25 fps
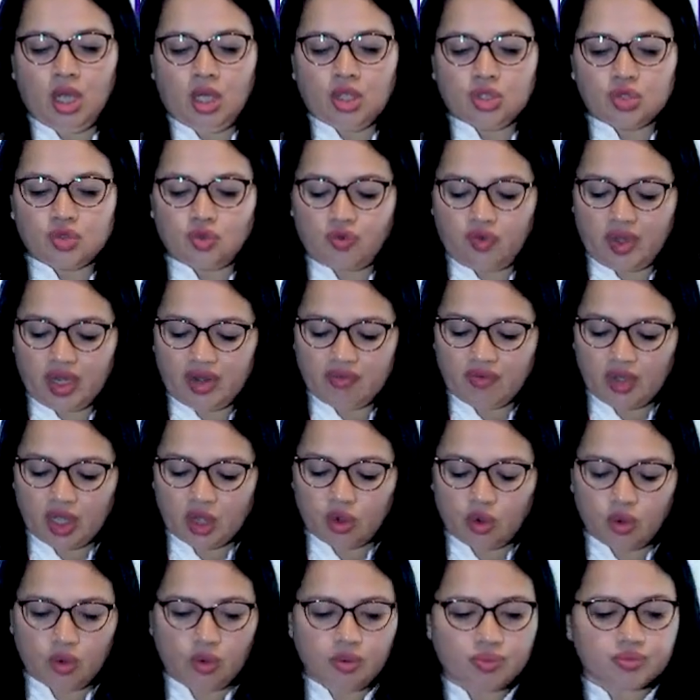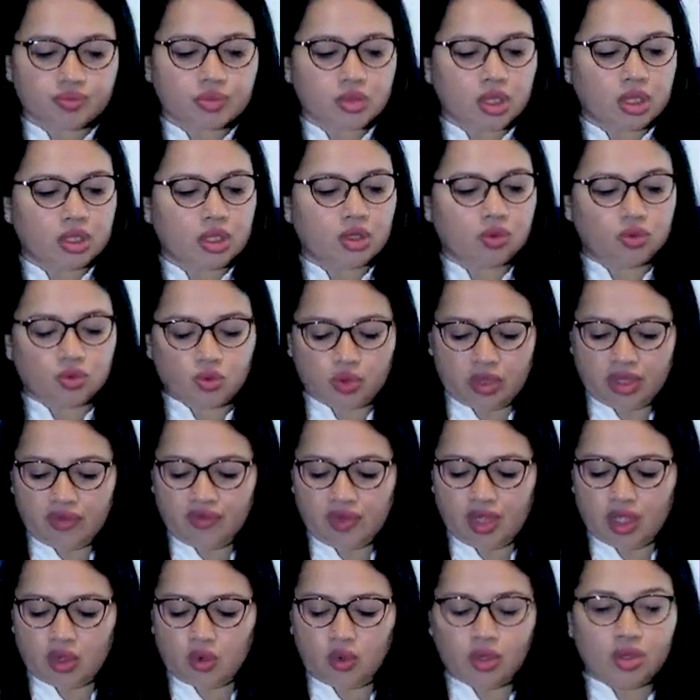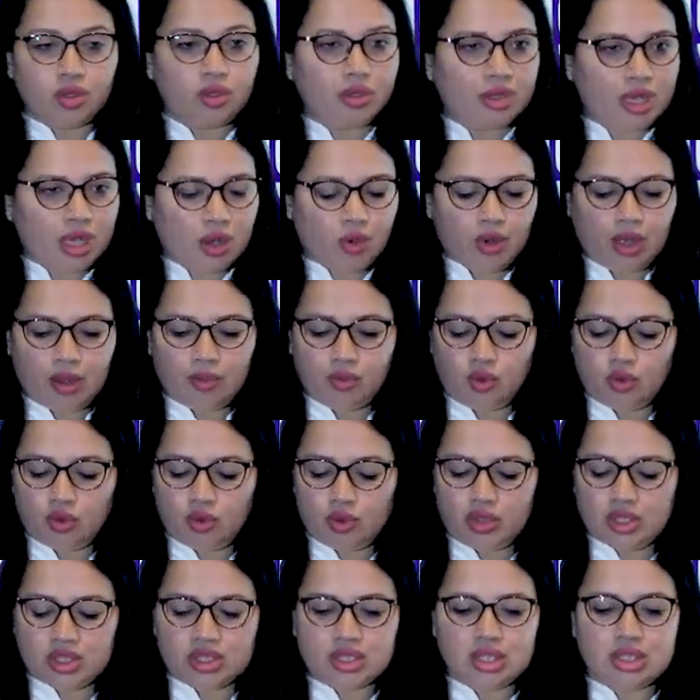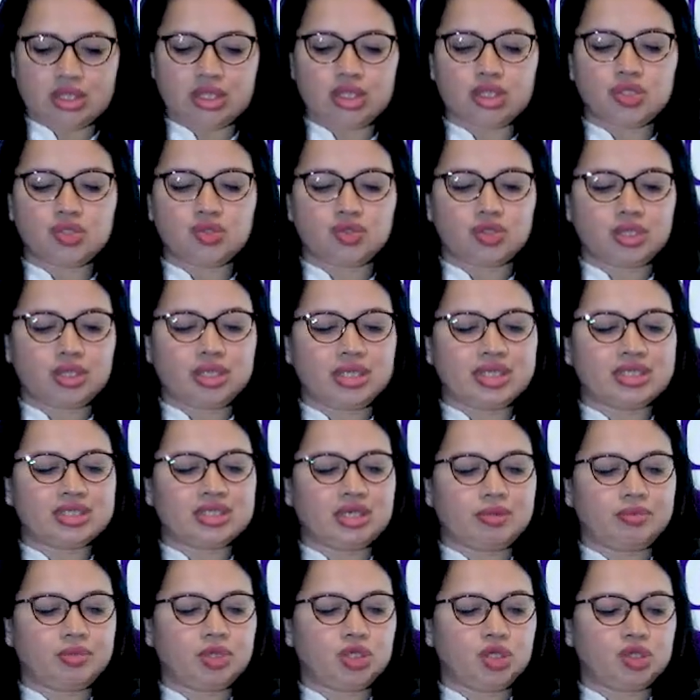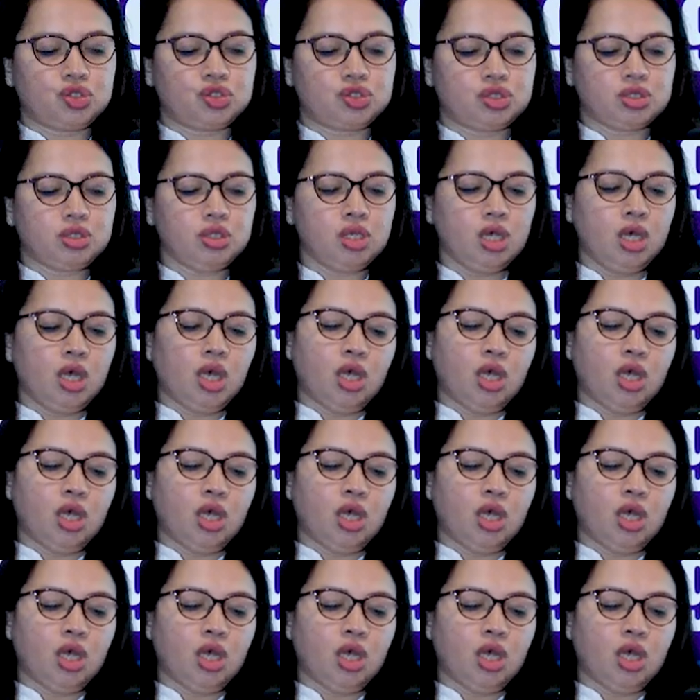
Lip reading: So when we go now, today we are going, now I'm going to discuss history and examination.